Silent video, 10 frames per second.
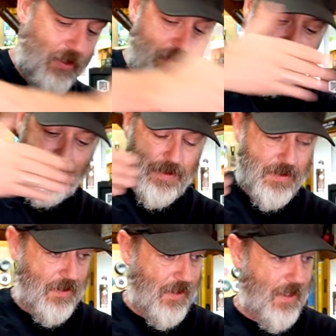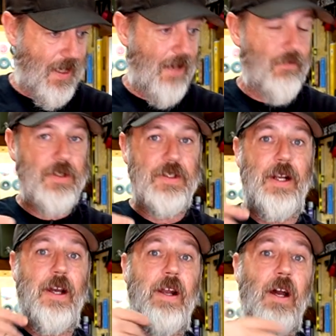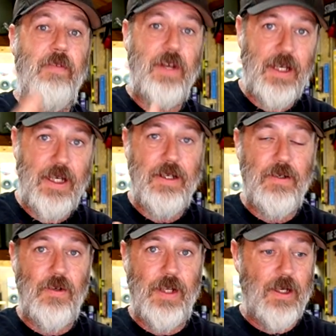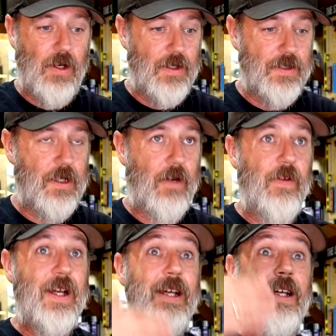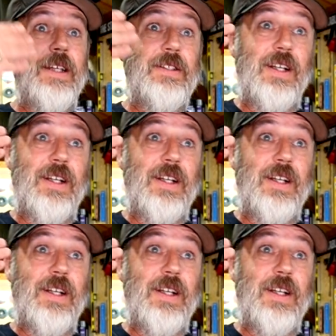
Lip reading: on these cameras, they don't overheat and all that kind of stuff. It's